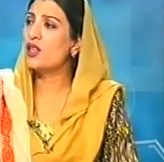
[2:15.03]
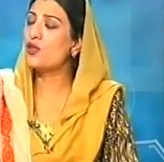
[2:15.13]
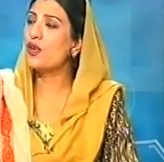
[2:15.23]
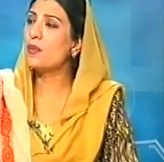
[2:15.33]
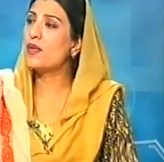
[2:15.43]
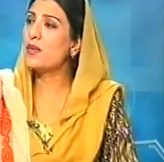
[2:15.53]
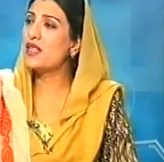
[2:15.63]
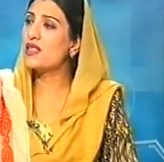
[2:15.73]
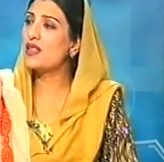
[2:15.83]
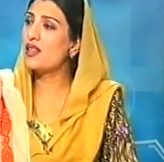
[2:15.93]

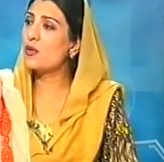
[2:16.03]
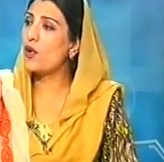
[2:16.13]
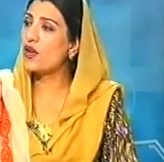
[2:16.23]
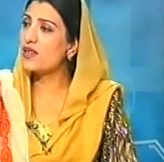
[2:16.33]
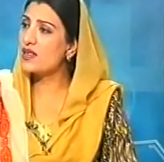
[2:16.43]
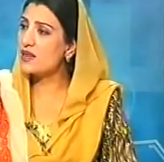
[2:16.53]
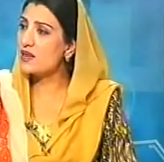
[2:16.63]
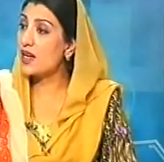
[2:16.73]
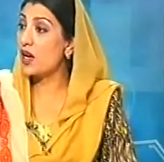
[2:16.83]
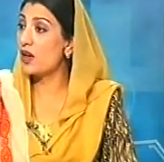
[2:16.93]
implementing their policies
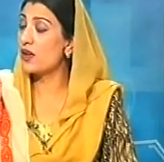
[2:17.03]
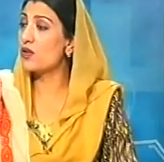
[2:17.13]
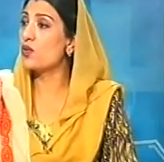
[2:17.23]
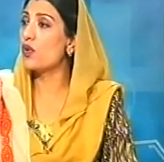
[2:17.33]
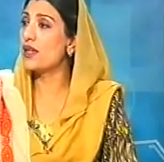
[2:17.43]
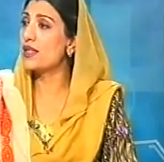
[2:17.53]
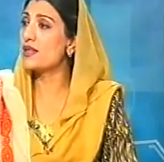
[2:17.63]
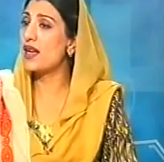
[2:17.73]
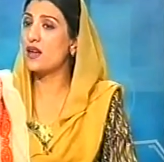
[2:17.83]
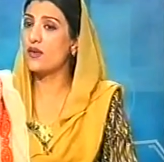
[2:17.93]
according to us,
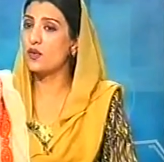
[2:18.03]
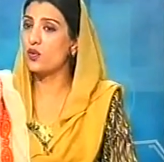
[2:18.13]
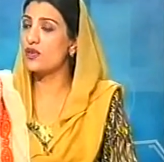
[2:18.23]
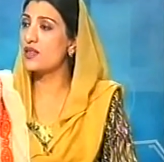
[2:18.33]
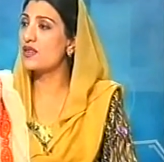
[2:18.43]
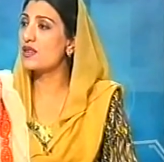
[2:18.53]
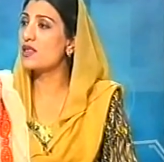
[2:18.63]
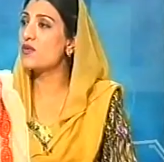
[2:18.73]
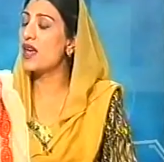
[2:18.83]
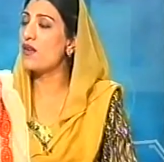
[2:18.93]
and of course the
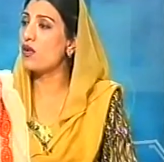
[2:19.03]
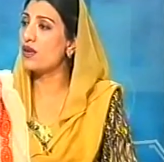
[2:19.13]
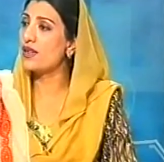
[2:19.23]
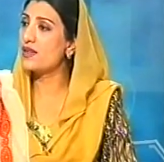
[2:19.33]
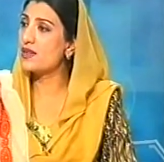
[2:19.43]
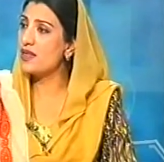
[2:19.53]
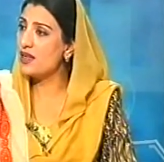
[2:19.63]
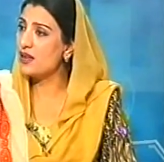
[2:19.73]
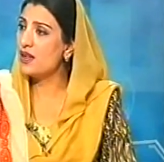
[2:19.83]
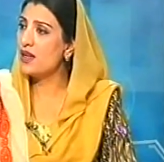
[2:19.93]
results we have already
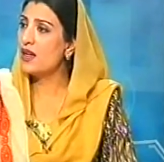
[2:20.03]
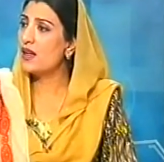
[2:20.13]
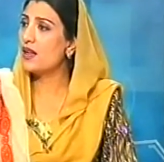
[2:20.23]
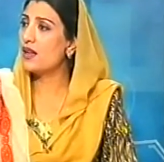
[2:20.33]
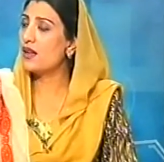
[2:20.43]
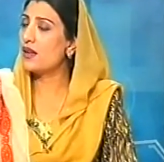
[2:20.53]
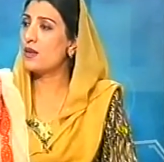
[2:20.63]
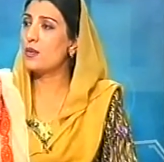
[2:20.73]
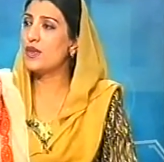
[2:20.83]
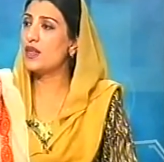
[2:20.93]
seen.
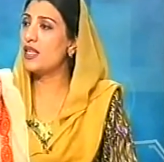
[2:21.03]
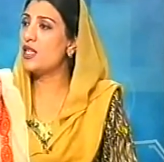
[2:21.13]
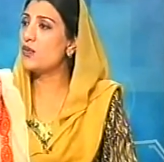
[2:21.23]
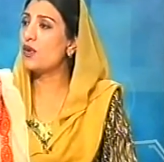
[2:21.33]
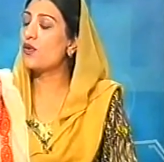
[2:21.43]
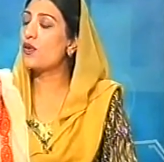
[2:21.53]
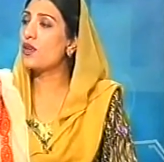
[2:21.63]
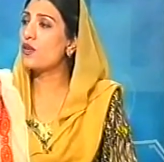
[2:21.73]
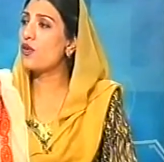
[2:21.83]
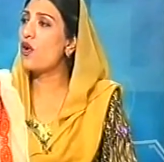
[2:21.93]
These were
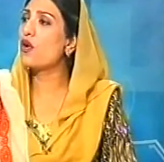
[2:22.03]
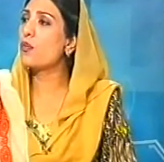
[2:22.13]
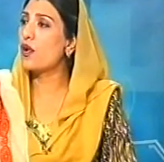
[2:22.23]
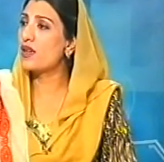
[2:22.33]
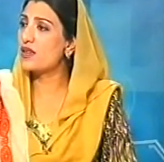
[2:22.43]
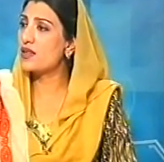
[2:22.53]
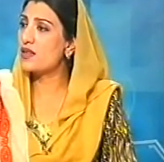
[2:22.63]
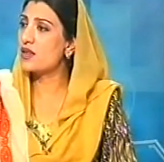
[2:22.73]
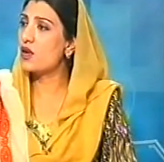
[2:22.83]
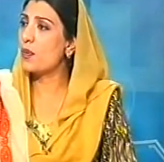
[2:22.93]
wrong policies
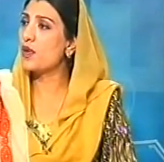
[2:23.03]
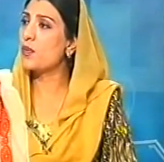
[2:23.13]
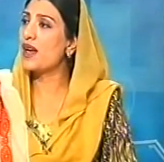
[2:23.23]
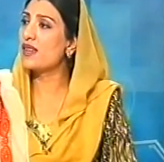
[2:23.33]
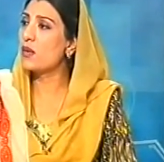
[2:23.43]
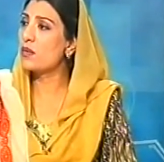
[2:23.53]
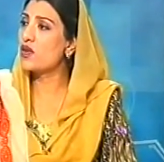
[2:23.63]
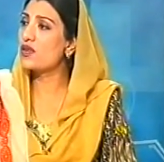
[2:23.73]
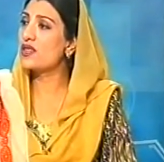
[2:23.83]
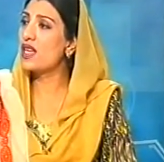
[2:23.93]
adopted by them
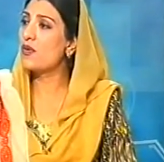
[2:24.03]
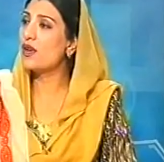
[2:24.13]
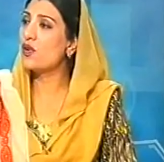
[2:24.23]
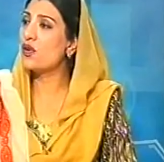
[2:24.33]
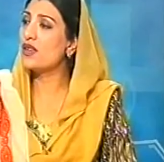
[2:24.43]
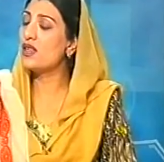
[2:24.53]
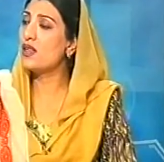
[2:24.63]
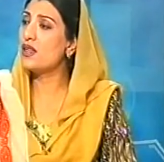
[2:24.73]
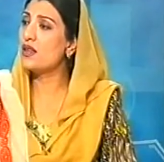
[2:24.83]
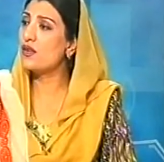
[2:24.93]
because they were not
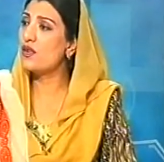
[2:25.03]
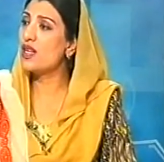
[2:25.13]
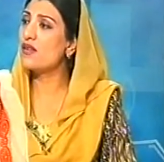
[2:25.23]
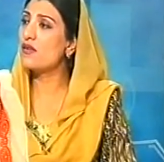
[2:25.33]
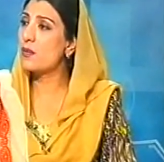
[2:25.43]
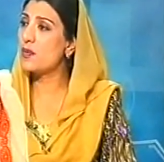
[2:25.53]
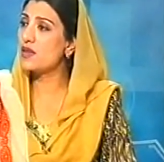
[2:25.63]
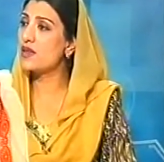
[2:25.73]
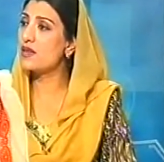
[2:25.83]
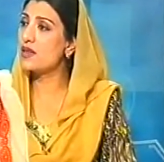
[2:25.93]
the real
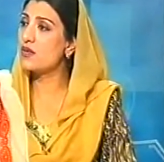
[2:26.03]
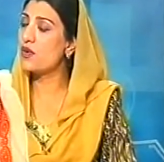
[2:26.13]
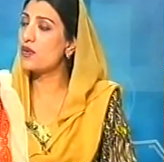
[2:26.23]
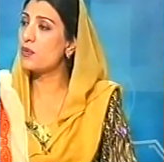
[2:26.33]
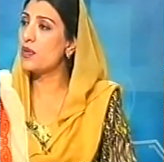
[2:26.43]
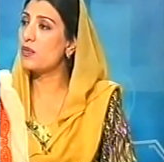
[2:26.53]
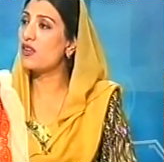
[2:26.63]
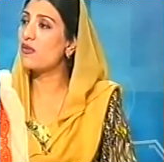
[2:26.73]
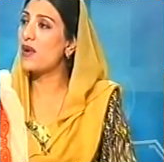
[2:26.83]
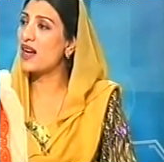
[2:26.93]
representative of the people
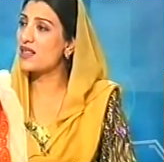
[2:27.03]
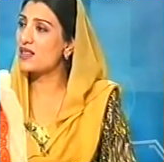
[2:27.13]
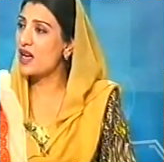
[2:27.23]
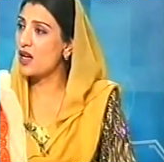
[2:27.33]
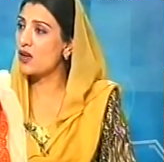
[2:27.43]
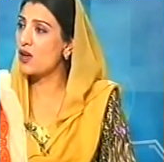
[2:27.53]
of Pakistan.